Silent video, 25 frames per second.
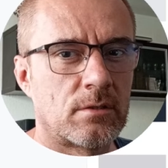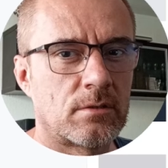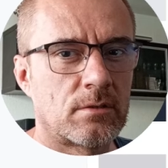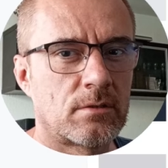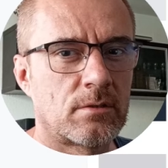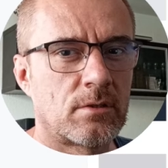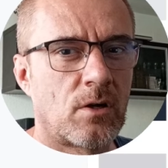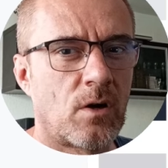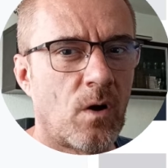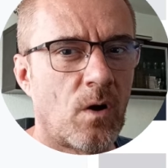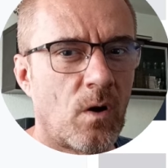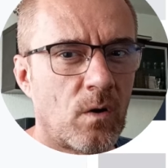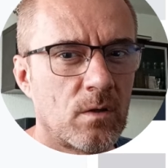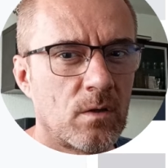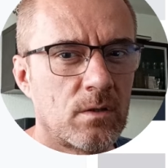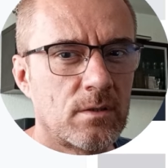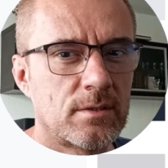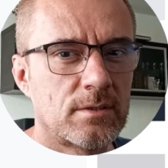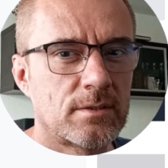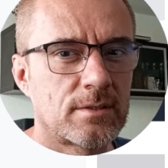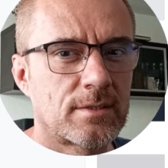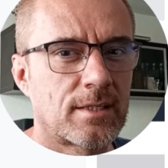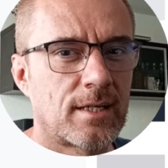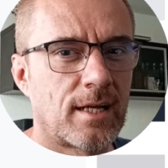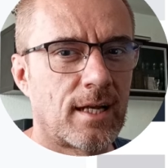whole
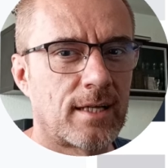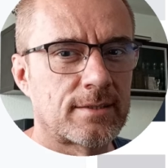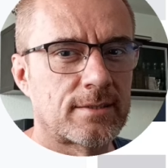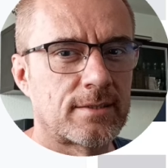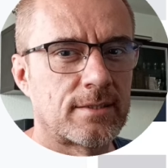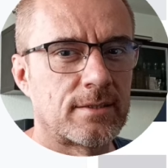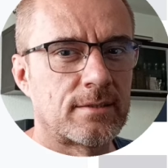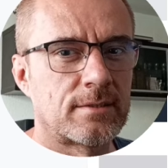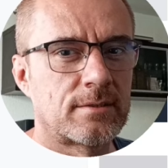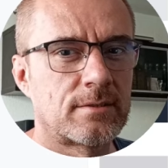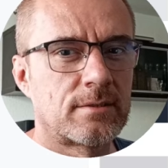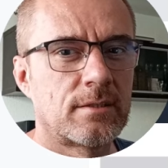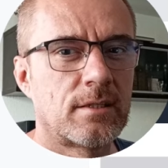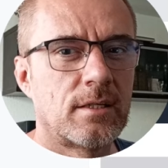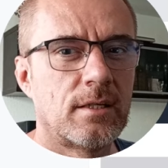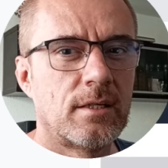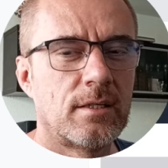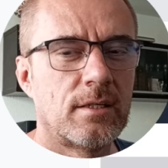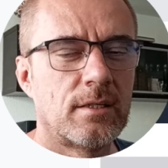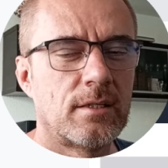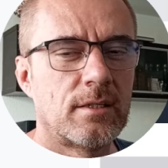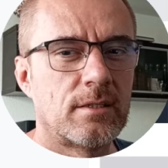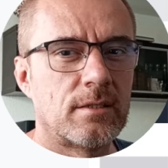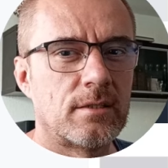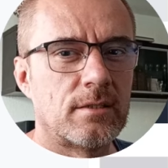classes
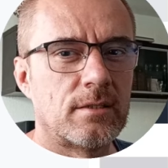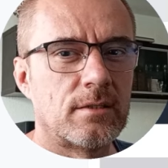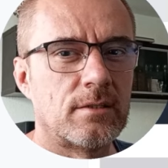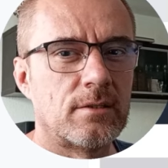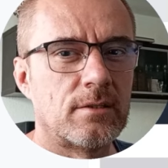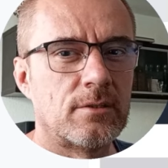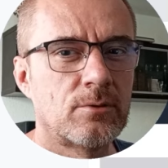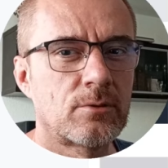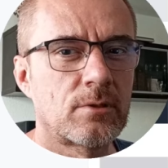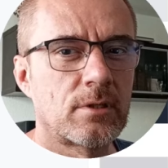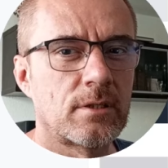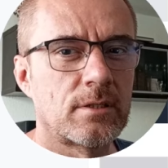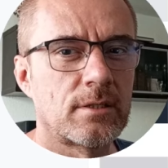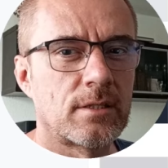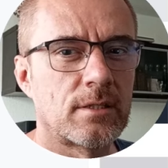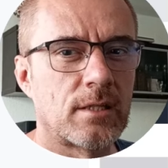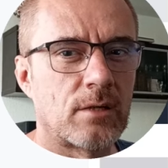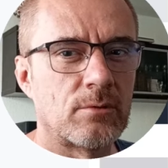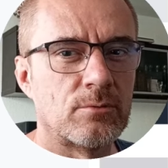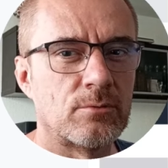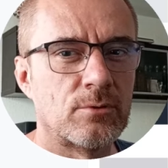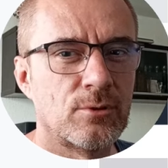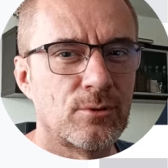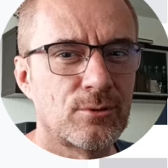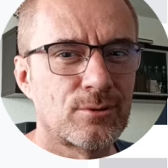you can now
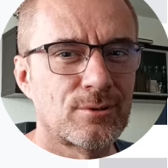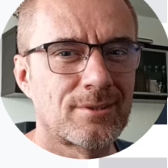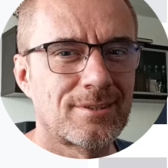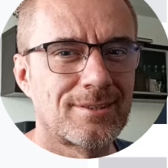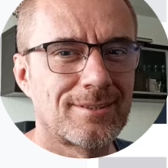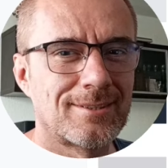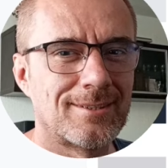use